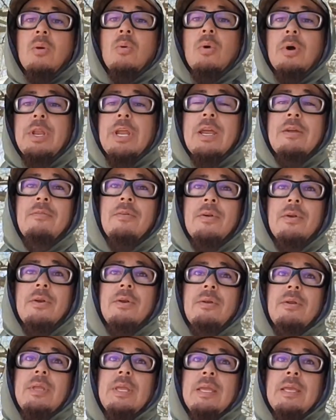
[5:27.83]

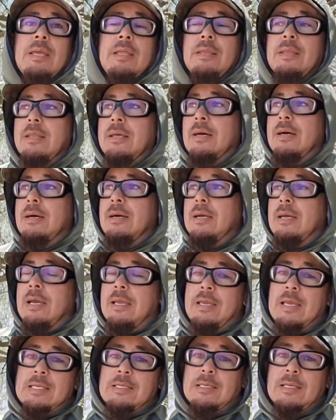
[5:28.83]
whatever, and I
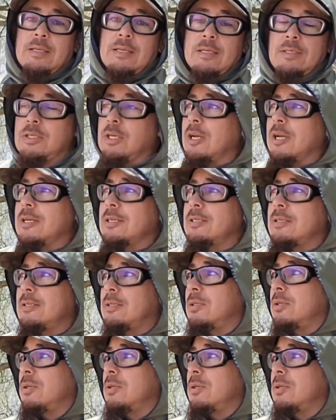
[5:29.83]
guess it adjusts